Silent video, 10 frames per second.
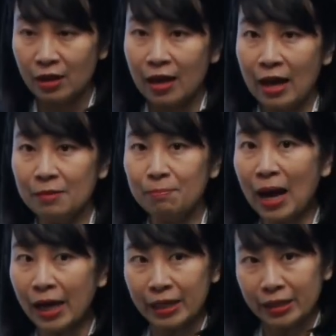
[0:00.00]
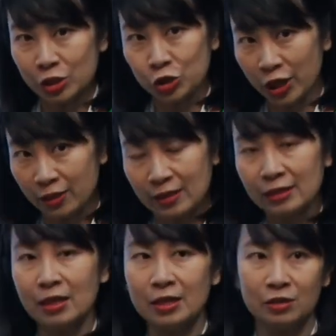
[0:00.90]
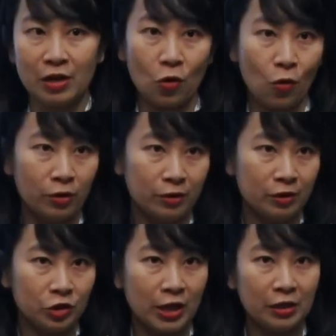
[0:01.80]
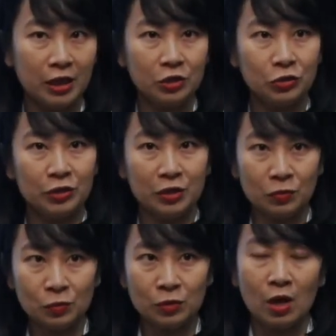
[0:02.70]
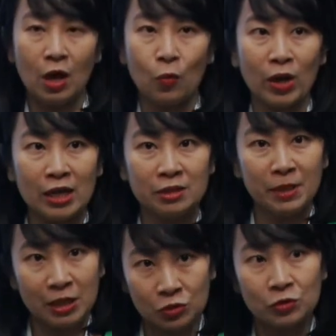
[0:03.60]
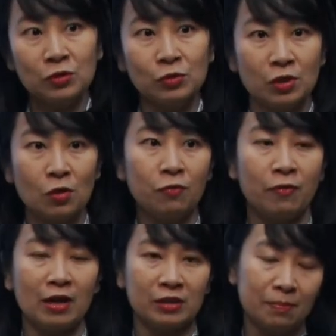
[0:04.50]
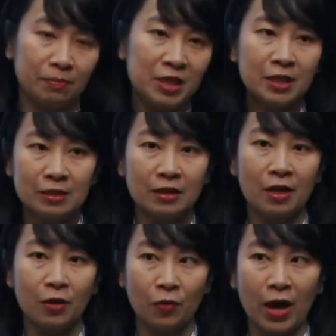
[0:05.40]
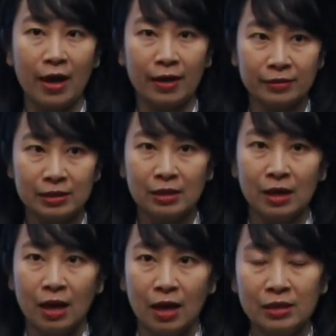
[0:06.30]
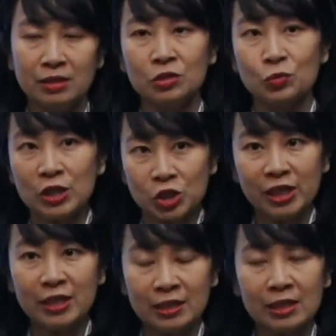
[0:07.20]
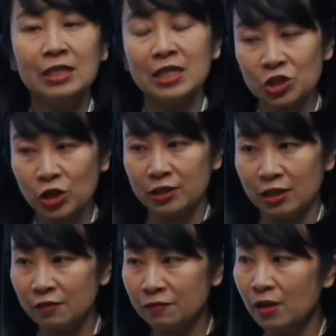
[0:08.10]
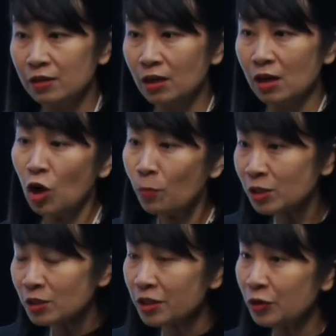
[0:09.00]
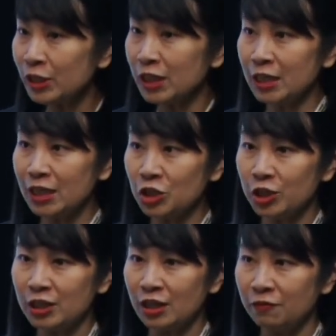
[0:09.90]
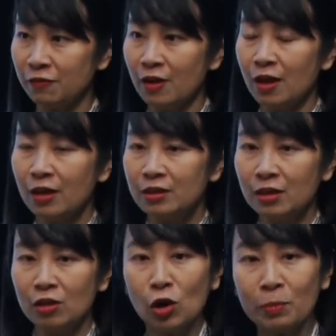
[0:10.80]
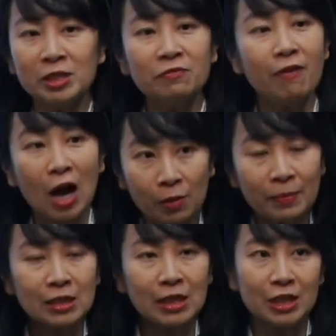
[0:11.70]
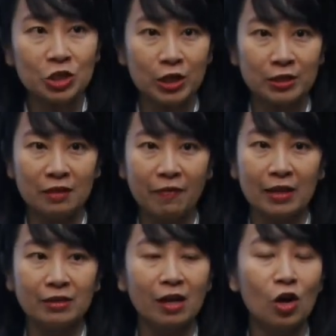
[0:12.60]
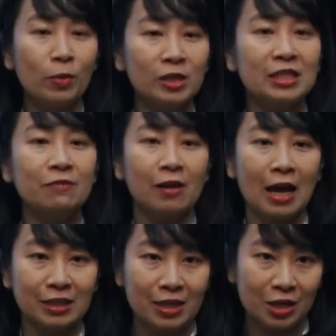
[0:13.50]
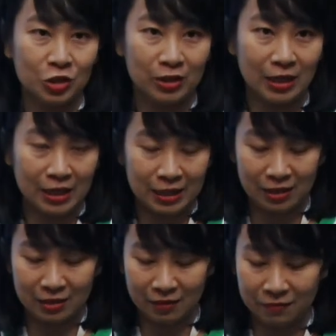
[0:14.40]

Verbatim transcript: and by changing the internet order, China introduced what has been introduced so far some years ago, and is the 3G initiative, the Global Security Initiative, the Global Development Initiative, and the Global Civilization Initiative.